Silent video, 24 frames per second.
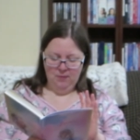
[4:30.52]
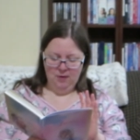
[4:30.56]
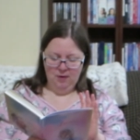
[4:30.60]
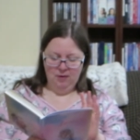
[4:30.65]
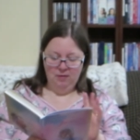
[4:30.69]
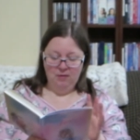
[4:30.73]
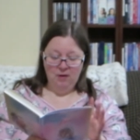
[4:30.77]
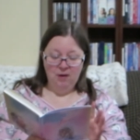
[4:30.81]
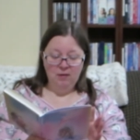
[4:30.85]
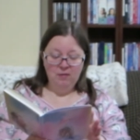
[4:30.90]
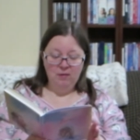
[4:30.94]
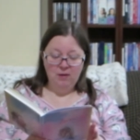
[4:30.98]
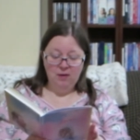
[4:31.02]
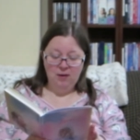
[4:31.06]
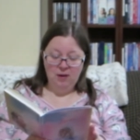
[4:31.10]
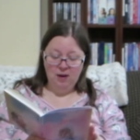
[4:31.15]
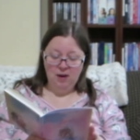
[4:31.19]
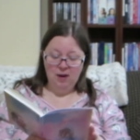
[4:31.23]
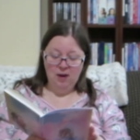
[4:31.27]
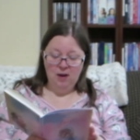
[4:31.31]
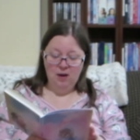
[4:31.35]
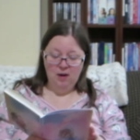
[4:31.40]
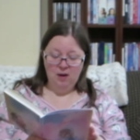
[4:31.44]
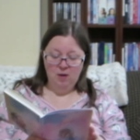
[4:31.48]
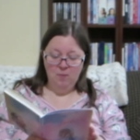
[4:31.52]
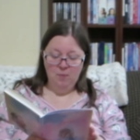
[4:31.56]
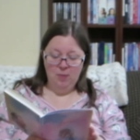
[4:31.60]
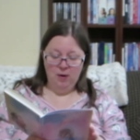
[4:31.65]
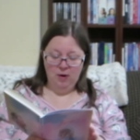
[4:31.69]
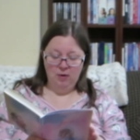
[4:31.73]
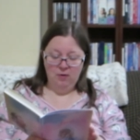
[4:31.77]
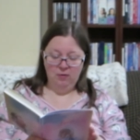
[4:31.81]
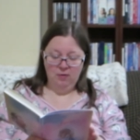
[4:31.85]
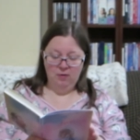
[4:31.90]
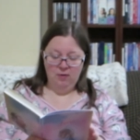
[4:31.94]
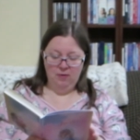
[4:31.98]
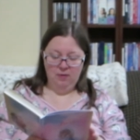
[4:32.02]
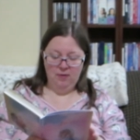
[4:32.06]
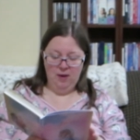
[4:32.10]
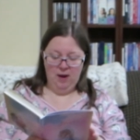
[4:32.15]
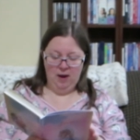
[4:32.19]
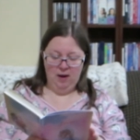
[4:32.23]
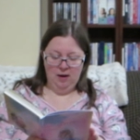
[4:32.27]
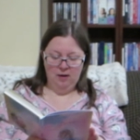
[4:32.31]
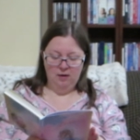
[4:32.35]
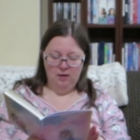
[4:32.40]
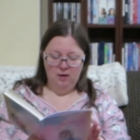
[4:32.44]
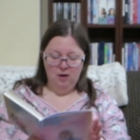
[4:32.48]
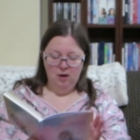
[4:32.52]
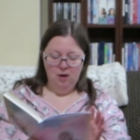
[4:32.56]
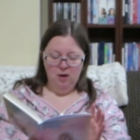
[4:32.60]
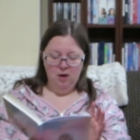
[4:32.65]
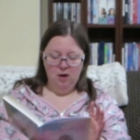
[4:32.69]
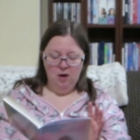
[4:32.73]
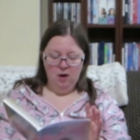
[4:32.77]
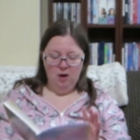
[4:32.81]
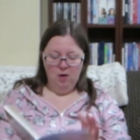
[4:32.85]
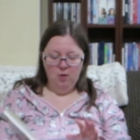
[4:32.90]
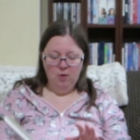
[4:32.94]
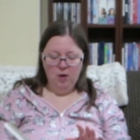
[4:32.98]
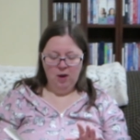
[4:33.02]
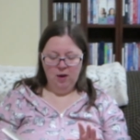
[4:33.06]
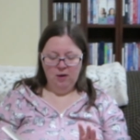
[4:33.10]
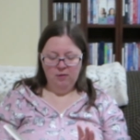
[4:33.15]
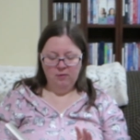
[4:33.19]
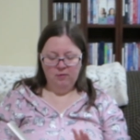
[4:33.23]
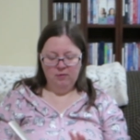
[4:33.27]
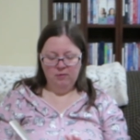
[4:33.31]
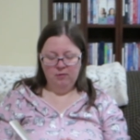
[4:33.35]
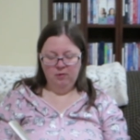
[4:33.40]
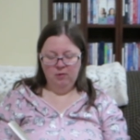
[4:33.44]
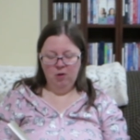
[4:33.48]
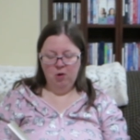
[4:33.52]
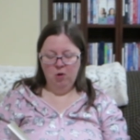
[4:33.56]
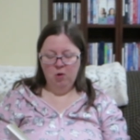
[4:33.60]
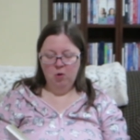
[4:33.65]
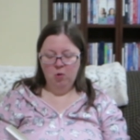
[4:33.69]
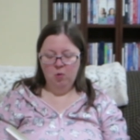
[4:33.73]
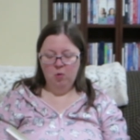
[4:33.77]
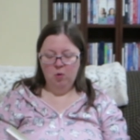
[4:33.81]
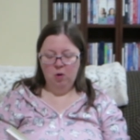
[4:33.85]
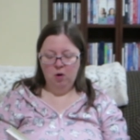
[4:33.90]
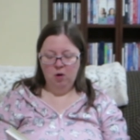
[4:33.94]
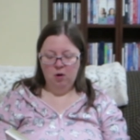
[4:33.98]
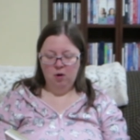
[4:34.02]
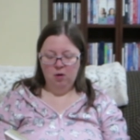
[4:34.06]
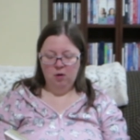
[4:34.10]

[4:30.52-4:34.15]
does it get any better than that? Okay, so